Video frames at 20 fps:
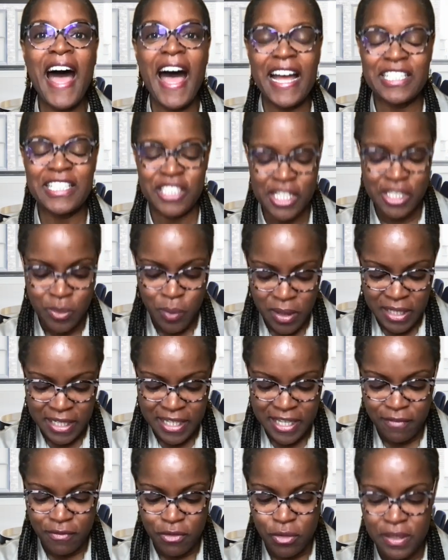I just want to
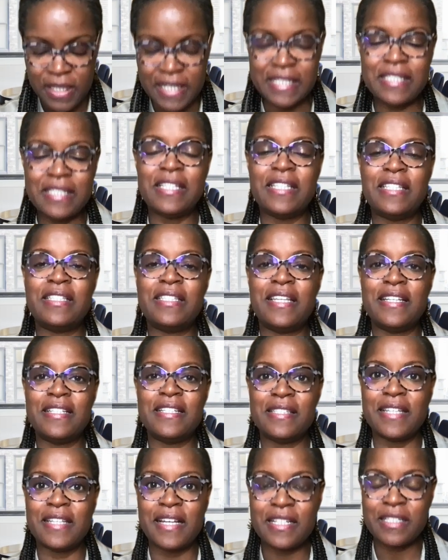give you this
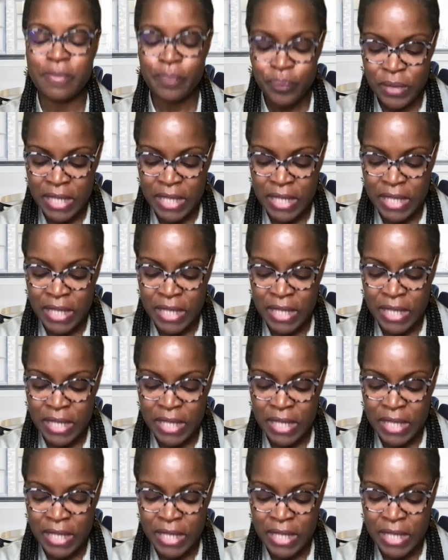statistic.